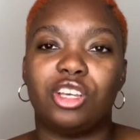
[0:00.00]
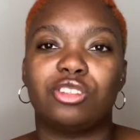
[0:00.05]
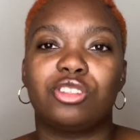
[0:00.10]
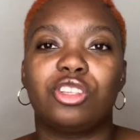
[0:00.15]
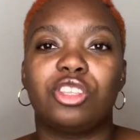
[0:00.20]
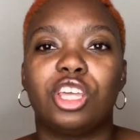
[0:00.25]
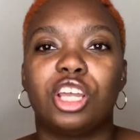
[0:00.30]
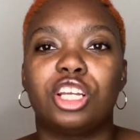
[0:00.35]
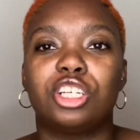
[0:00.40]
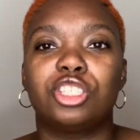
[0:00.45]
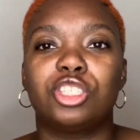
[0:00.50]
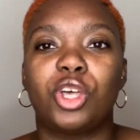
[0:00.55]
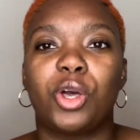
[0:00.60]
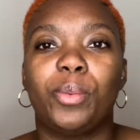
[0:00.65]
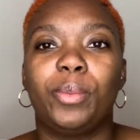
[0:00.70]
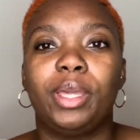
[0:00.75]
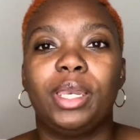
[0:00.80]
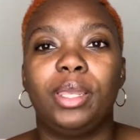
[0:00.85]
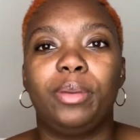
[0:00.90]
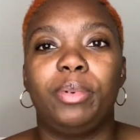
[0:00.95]
So there are so
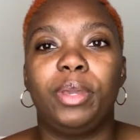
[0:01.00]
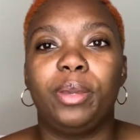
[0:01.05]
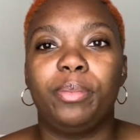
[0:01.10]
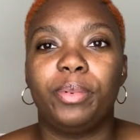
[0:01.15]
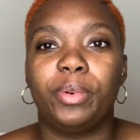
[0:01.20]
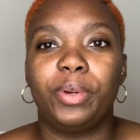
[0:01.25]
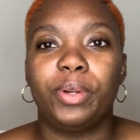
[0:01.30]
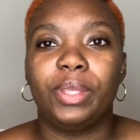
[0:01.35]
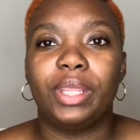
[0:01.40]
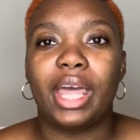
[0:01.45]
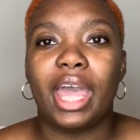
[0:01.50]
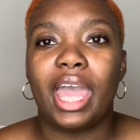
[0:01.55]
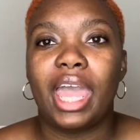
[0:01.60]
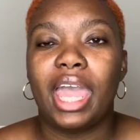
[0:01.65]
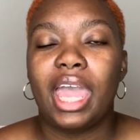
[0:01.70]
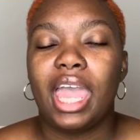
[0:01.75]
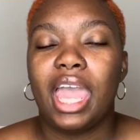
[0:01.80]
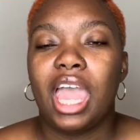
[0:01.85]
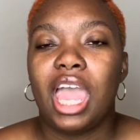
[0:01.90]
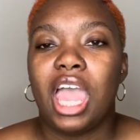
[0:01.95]
many people that,
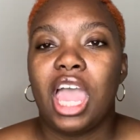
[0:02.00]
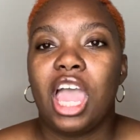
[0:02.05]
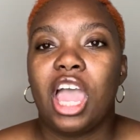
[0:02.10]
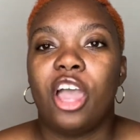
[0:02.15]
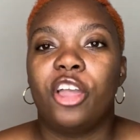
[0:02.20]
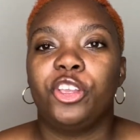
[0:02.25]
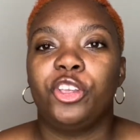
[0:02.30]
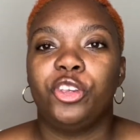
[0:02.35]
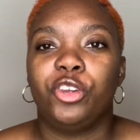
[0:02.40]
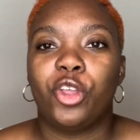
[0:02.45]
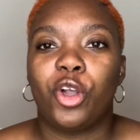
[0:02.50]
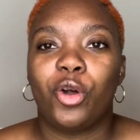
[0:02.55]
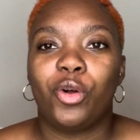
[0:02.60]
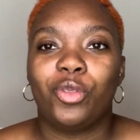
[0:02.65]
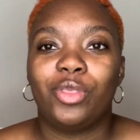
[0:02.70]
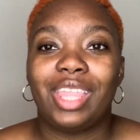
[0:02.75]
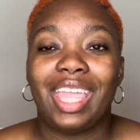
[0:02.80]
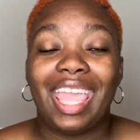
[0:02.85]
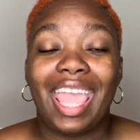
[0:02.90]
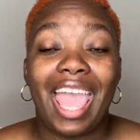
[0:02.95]
you know,
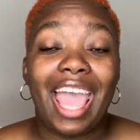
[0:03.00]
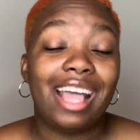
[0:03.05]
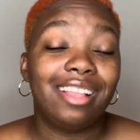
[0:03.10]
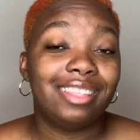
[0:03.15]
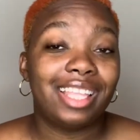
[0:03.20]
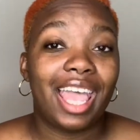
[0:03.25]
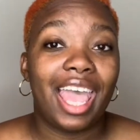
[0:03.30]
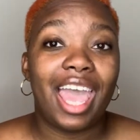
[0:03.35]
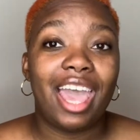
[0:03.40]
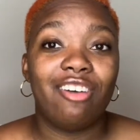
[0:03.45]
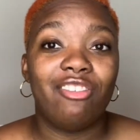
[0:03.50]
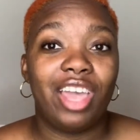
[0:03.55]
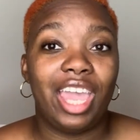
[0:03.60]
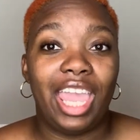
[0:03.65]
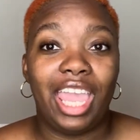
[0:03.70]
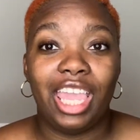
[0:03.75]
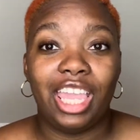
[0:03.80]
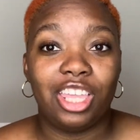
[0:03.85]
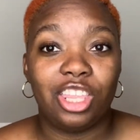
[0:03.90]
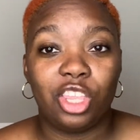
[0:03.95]
they had to have an
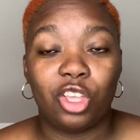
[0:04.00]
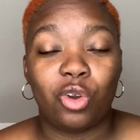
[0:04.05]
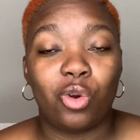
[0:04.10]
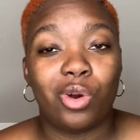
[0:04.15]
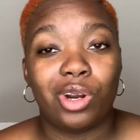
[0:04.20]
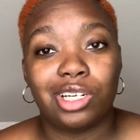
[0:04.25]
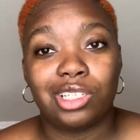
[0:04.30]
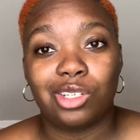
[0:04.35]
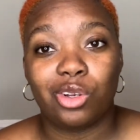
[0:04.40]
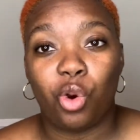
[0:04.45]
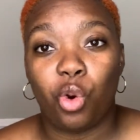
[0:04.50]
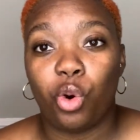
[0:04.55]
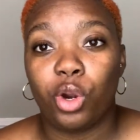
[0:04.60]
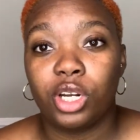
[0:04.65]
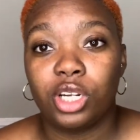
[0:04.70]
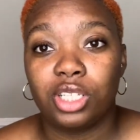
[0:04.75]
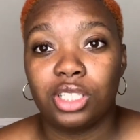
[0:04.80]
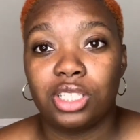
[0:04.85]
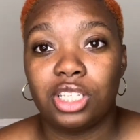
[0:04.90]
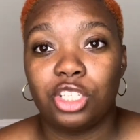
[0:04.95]
A in the course in
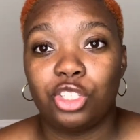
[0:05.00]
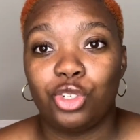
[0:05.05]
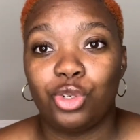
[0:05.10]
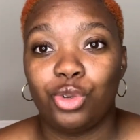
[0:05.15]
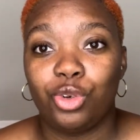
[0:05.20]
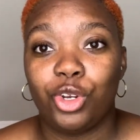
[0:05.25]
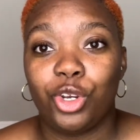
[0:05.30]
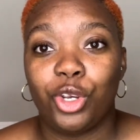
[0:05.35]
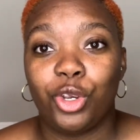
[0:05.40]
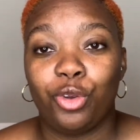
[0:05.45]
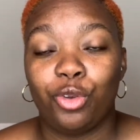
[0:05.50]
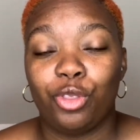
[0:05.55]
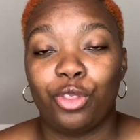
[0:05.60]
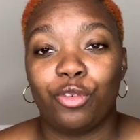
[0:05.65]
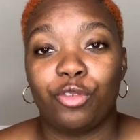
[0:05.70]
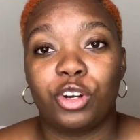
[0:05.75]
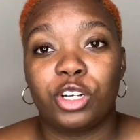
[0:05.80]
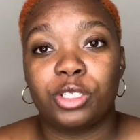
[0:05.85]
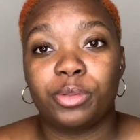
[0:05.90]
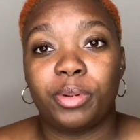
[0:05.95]
order to tutor you in the
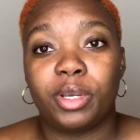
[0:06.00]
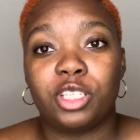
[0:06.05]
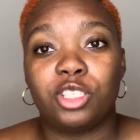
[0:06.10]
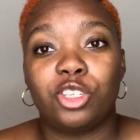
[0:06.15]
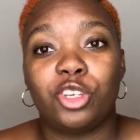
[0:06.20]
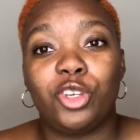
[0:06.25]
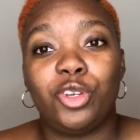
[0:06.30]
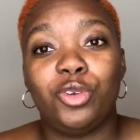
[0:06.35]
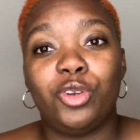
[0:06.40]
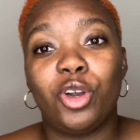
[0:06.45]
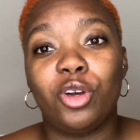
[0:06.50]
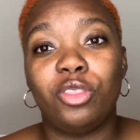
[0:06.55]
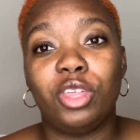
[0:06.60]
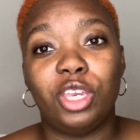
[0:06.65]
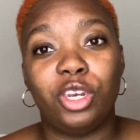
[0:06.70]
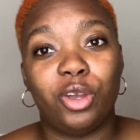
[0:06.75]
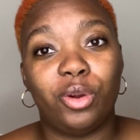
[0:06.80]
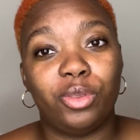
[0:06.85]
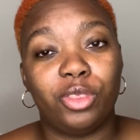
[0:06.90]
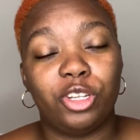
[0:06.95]
first place. So you know they
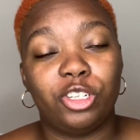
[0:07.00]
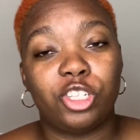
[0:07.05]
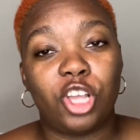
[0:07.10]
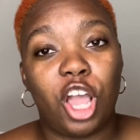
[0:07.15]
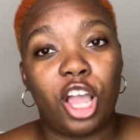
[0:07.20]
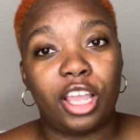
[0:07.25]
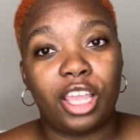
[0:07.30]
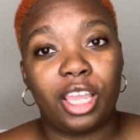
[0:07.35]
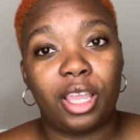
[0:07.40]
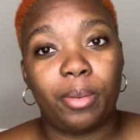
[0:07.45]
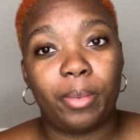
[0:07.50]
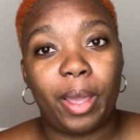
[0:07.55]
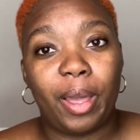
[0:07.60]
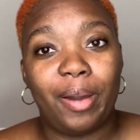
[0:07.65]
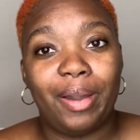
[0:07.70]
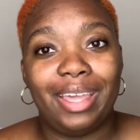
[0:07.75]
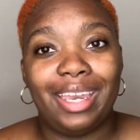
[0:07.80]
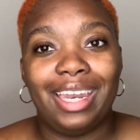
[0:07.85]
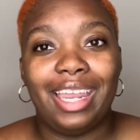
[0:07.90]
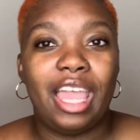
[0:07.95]
know what they're talking
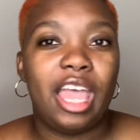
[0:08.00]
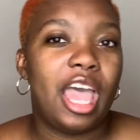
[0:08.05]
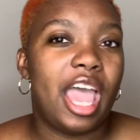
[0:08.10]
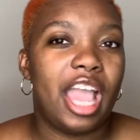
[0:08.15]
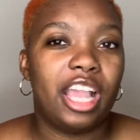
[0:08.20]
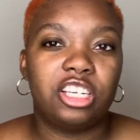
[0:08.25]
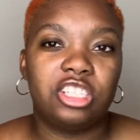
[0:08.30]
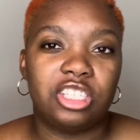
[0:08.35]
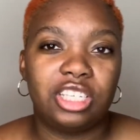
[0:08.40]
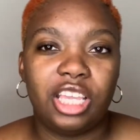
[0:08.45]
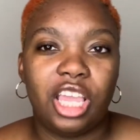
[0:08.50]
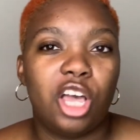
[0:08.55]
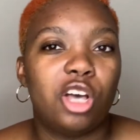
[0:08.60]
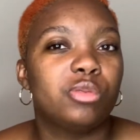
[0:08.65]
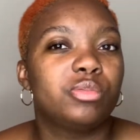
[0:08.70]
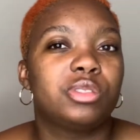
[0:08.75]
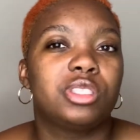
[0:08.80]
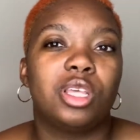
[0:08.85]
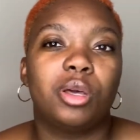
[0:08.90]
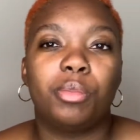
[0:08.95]
about. And it actually
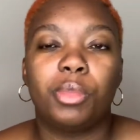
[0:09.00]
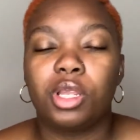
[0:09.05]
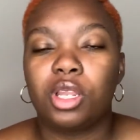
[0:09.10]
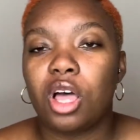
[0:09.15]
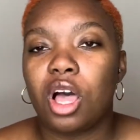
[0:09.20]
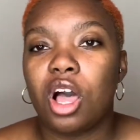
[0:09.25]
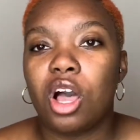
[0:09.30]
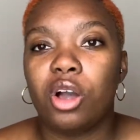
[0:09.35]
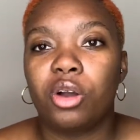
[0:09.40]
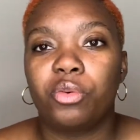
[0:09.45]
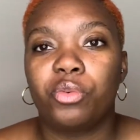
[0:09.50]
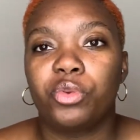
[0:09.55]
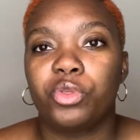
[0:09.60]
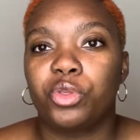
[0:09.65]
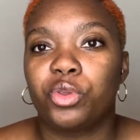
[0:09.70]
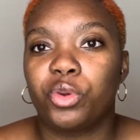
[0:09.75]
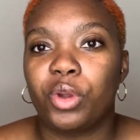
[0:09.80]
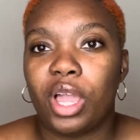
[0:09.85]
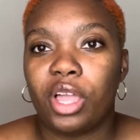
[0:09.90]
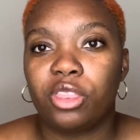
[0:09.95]
helps them along
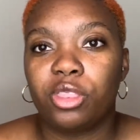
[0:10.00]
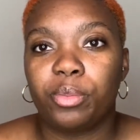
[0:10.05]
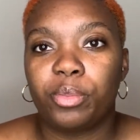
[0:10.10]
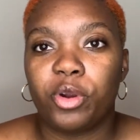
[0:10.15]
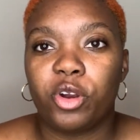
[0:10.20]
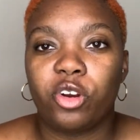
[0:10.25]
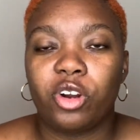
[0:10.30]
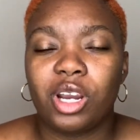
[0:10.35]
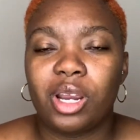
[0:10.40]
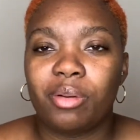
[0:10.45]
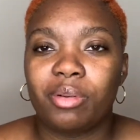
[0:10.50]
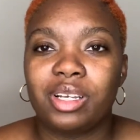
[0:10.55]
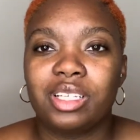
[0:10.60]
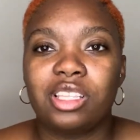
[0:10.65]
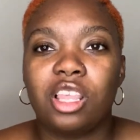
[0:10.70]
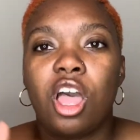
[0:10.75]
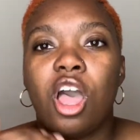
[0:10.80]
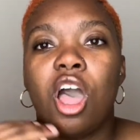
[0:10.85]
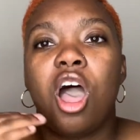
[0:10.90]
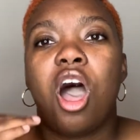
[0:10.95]
throughout the program because
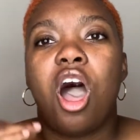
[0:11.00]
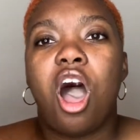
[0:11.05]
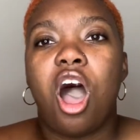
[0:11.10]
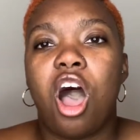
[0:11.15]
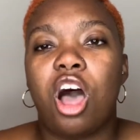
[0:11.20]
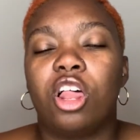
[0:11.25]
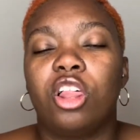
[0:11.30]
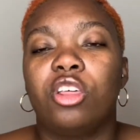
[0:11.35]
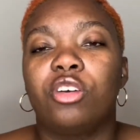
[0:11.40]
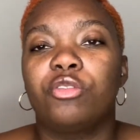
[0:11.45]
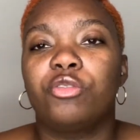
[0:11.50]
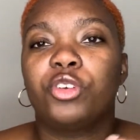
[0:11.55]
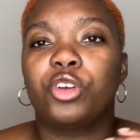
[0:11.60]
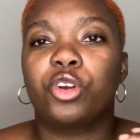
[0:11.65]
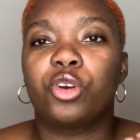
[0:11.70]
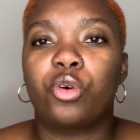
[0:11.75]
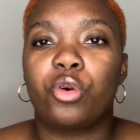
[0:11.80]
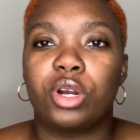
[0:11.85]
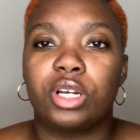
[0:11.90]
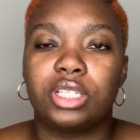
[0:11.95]
all of your
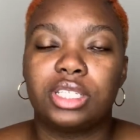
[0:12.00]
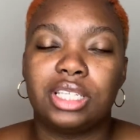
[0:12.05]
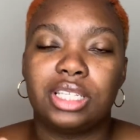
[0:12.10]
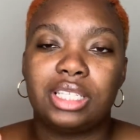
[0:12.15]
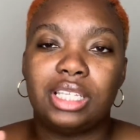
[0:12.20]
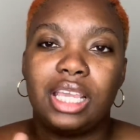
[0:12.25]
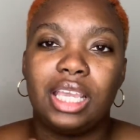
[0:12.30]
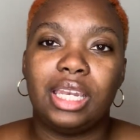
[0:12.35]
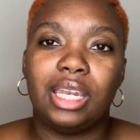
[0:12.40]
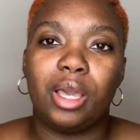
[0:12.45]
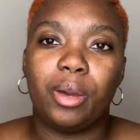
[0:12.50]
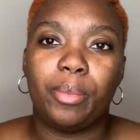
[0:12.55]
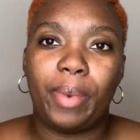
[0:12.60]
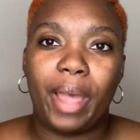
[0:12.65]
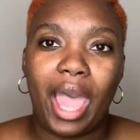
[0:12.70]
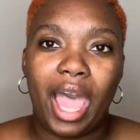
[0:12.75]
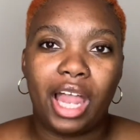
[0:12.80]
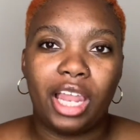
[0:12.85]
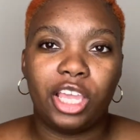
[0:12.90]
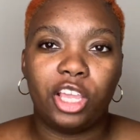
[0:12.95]
courses end up
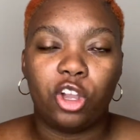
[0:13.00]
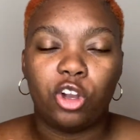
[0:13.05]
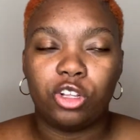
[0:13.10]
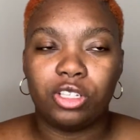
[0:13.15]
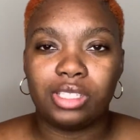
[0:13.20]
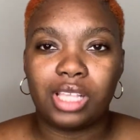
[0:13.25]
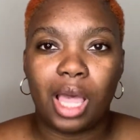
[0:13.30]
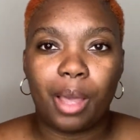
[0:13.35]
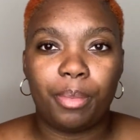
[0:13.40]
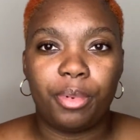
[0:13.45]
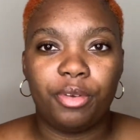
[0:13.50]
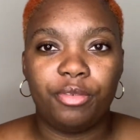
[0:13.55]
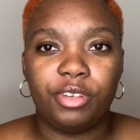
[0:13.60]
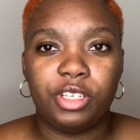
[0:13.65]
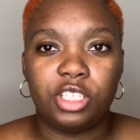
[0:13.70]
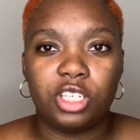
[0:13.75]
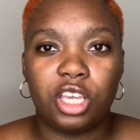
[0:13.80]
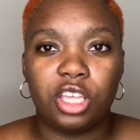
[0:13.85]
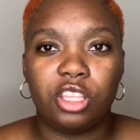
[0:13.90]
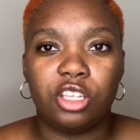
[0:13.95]
piling on top of
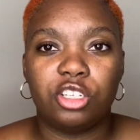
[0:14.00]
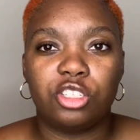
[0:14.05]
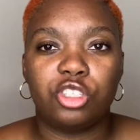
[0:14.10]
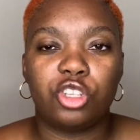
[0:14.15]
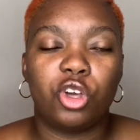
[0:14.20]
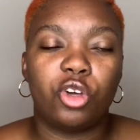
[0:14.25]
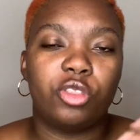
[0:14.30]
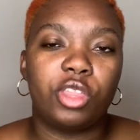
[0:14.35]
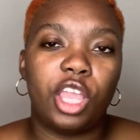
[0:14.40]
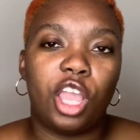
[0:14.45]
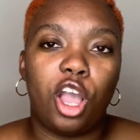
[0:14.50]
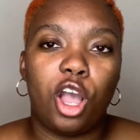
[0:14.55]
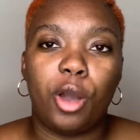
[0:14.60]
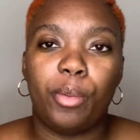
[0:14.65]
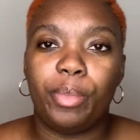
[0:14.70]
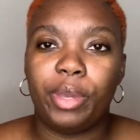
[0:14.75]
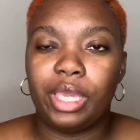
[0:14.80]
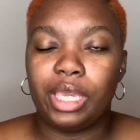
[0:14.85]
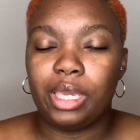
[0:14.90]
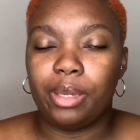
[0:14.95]
each other. So they all
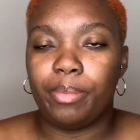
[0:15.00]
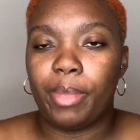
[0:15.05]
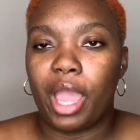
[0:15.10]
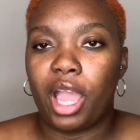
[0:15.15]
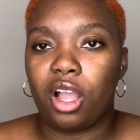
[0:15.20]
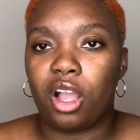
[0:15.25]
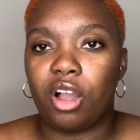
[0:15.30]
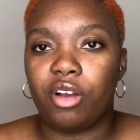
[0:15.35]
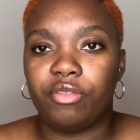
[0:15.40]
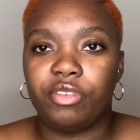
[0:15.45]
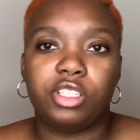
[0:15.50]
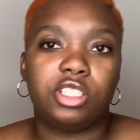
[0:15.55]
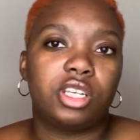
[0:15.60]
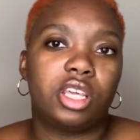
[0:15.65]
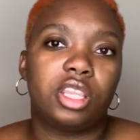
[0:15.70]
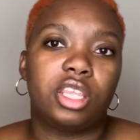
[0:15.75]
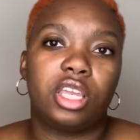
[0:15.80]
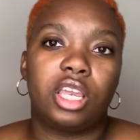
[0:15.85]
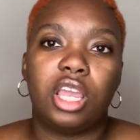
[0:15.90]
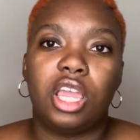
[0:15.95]
piggyback off each
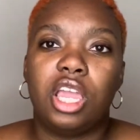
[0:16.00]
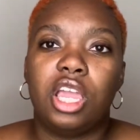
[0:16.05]
other.